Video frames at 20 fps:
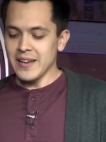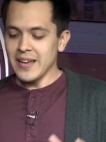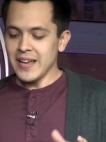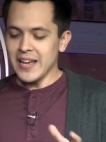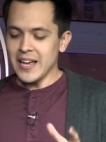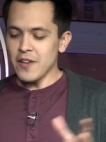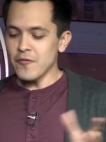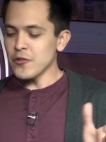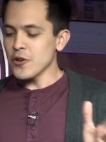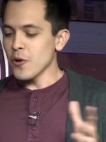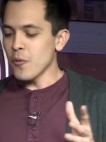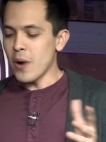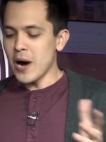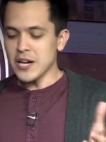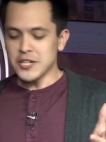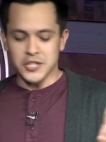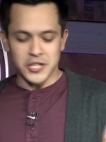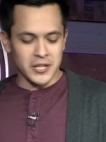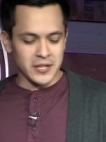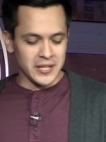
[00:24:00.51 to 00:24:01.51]
if you're
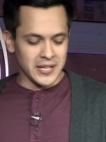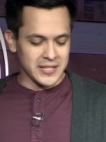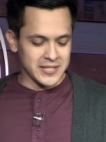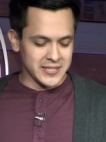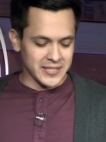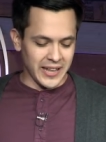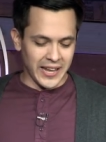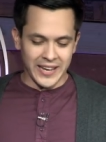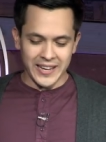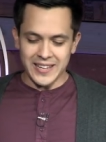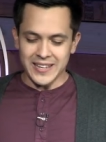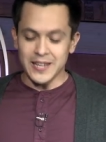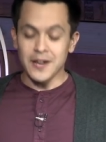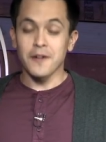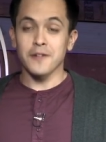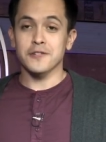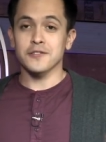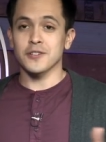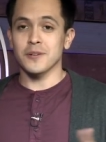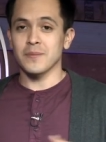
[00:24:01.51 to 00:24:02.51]
watching this like
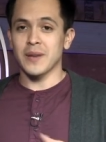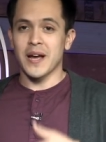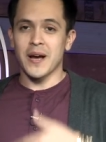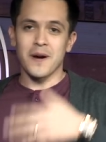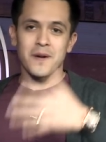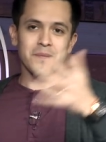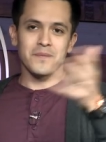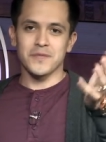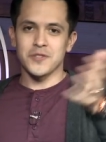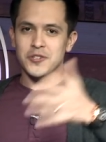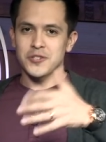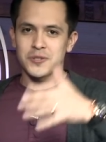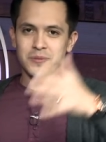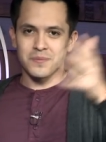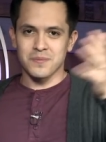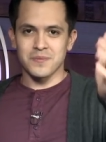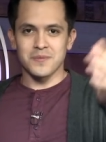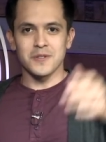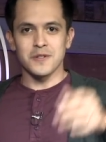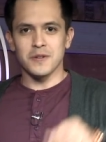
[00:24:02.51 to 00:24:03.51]
years from now, just
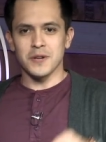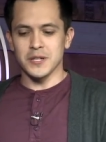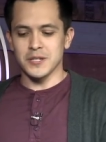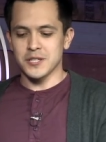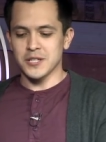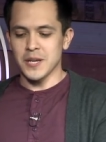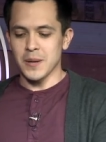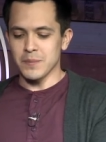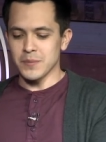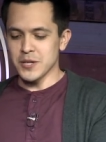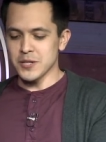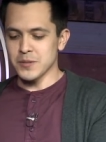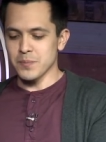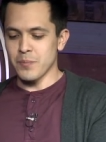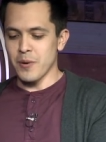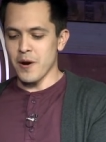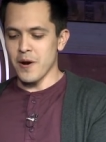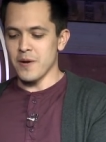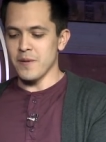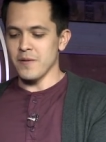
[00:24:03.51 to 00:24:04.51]
you can skip this
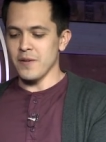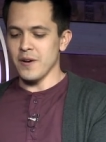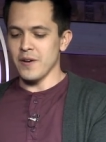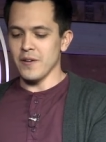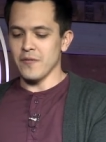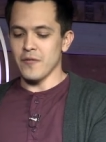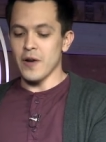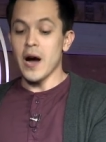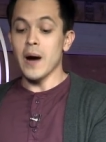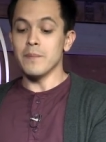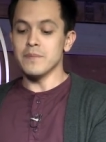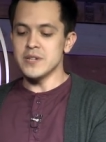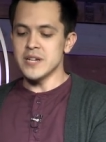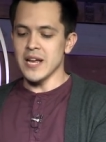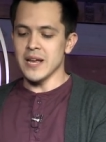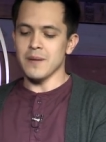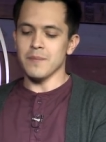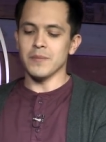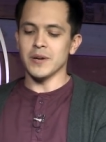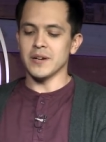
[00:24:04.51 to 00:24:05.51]
part of
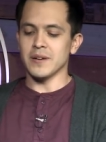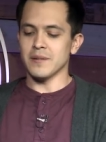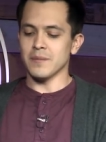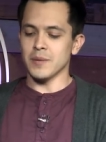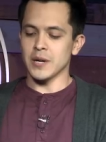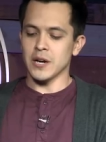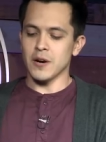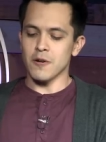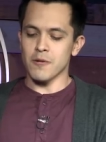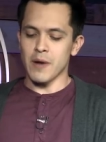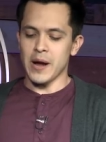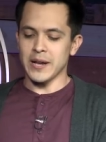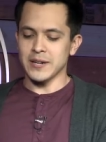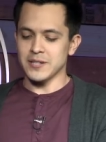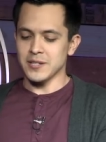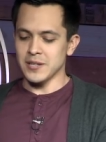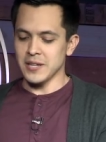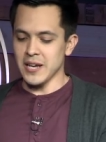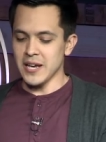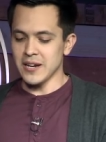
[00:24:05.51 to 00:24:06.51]
update, but but go right
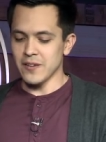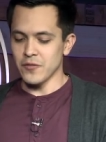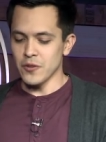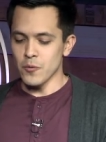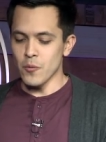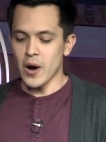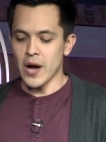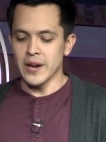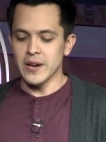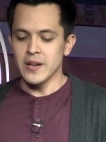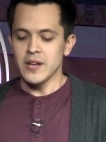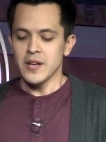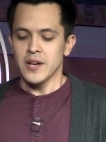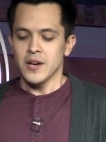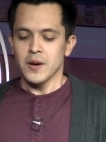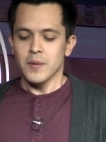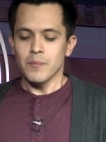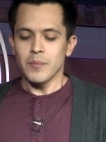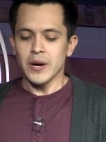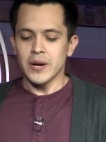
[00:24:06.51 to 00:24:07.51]
to the end if you want.
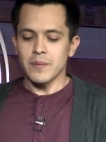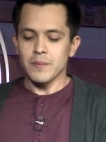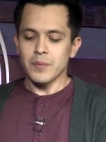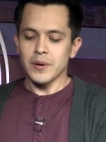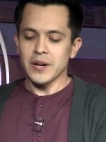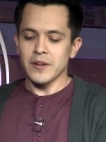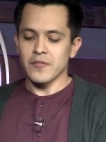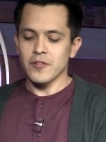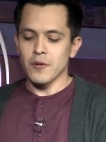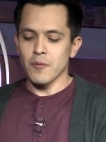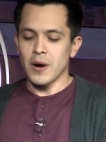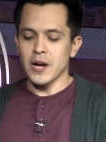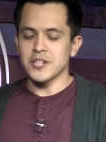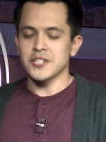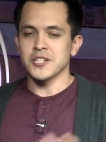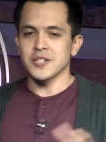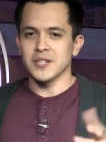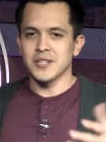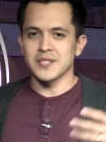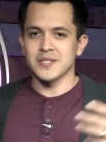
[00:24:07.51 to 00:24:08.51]
But but if you're
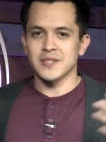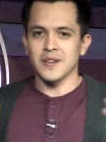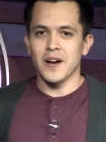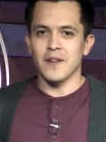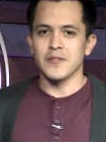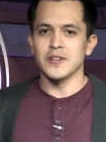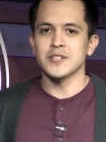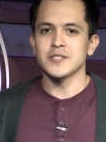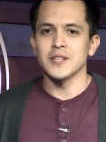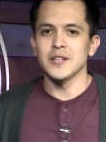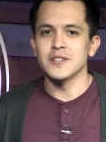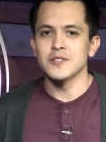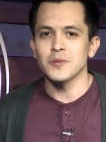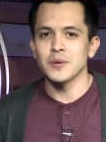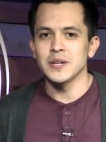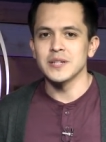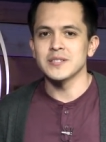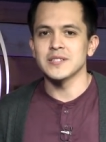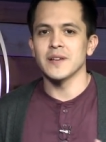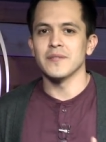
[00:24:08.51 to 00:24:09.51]
watching this obviously in
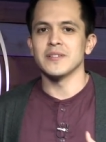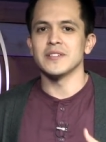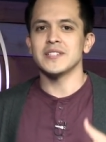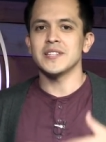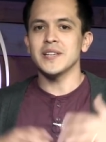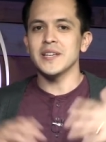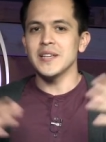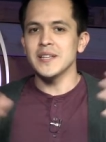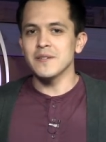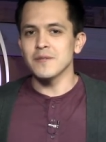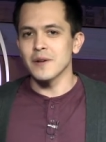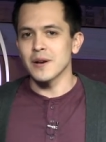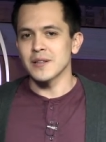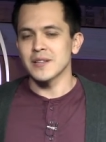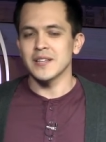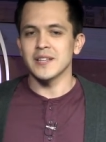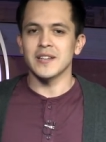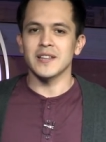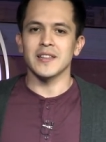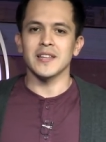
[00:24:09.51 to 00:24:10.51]
2017, we're at the
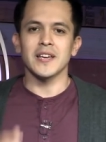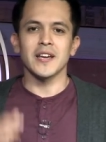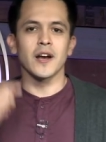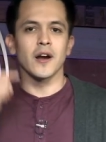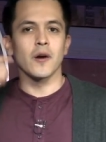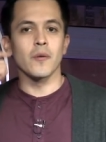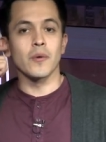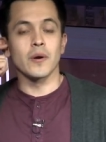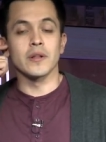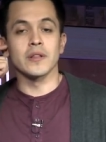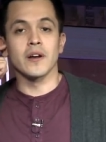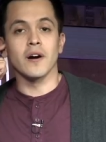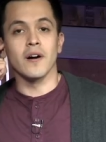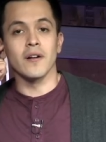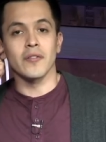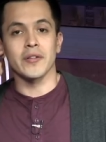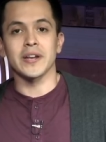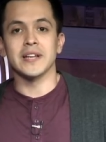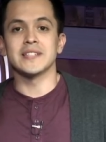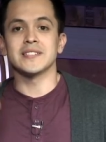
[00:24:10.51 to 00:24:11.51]
end of the year, we're in the
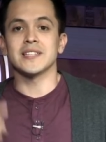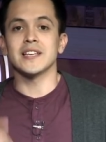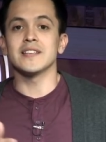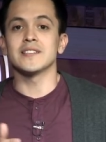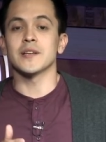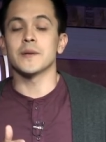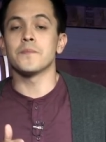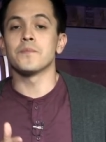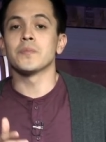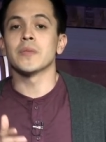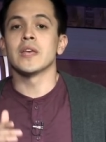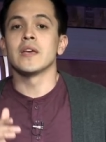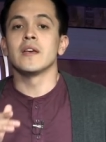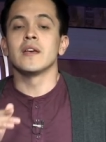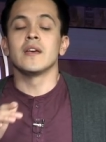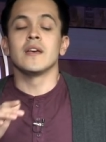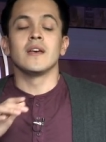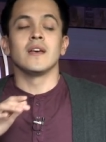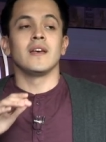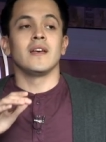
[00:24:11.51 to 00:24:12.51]
holiday season.
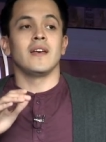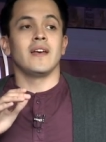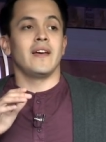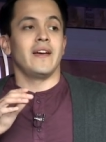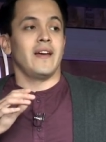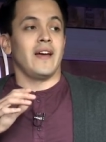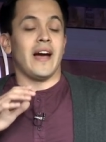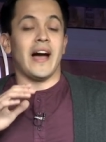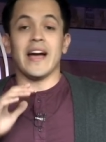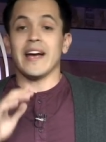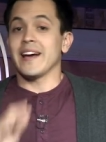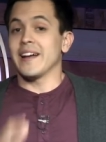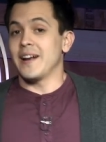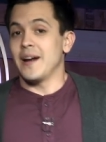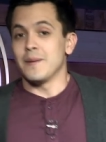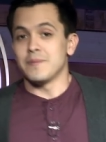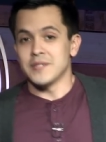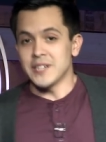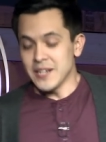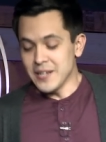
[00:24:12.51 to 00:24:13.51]
I got to
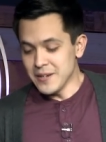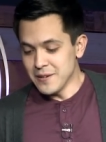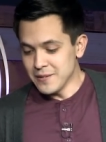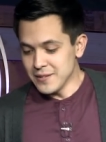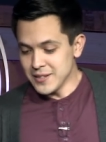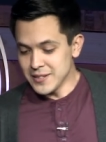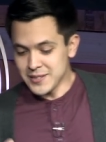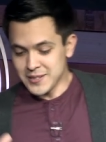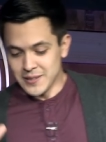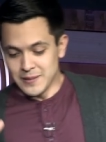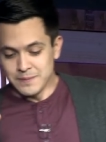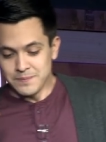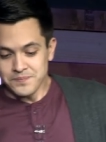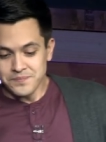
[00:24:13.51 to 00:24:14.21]
update you. Listen.